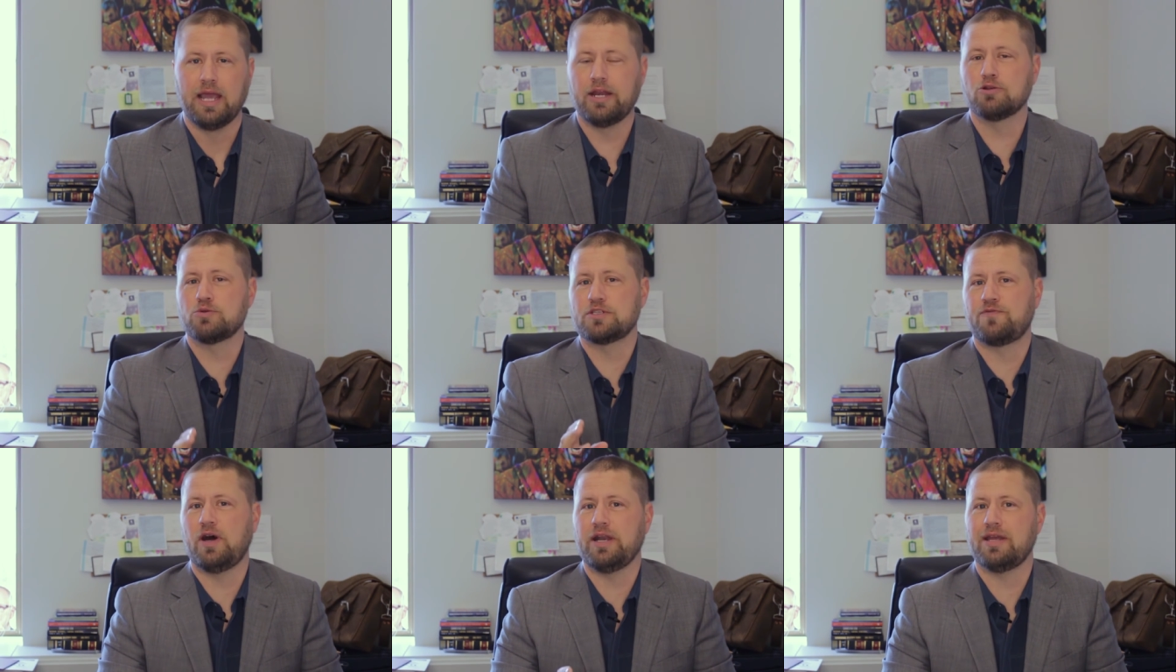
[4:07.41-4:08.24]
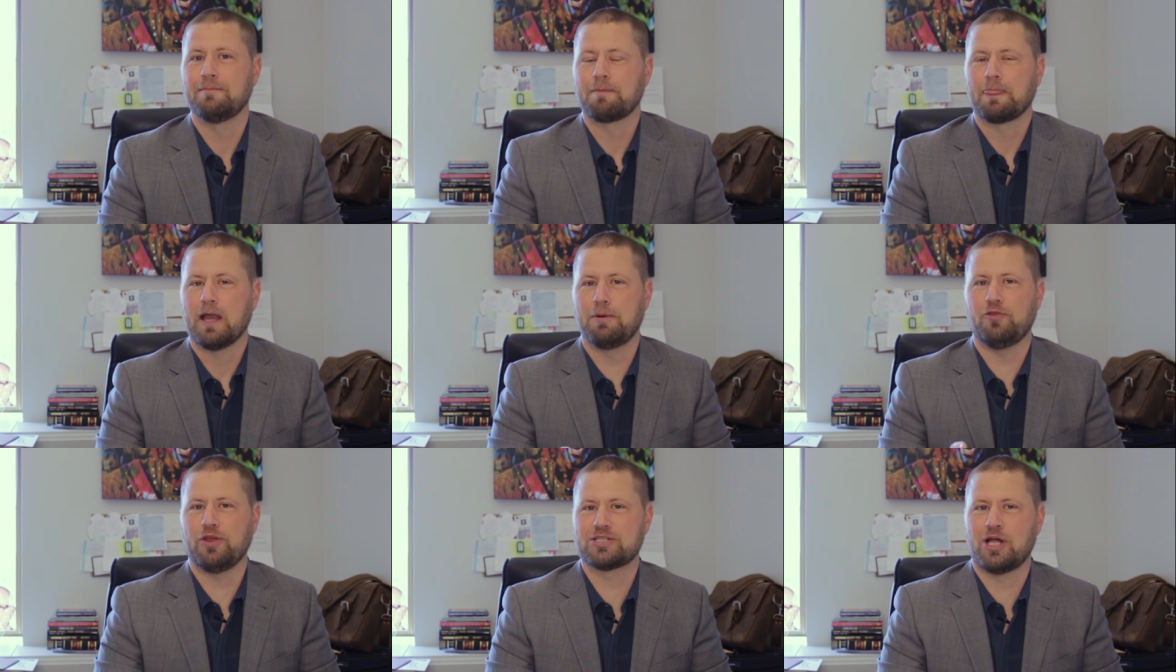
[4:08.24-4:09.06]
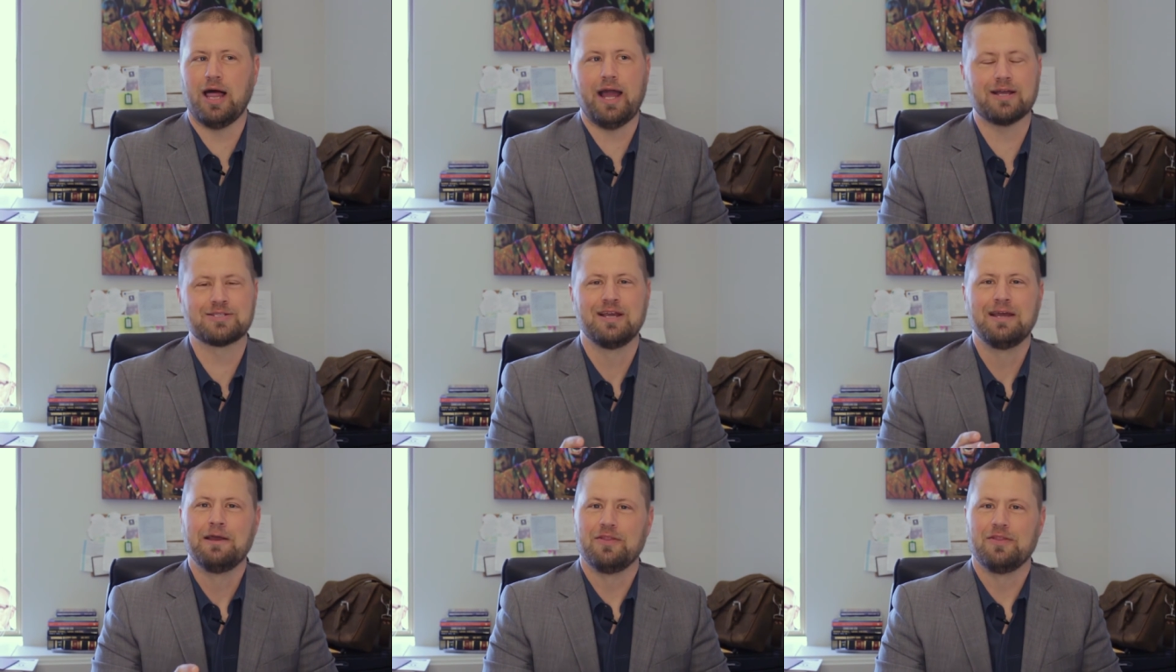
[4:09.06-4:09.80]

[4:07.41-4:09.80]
And here's what's funny about this class.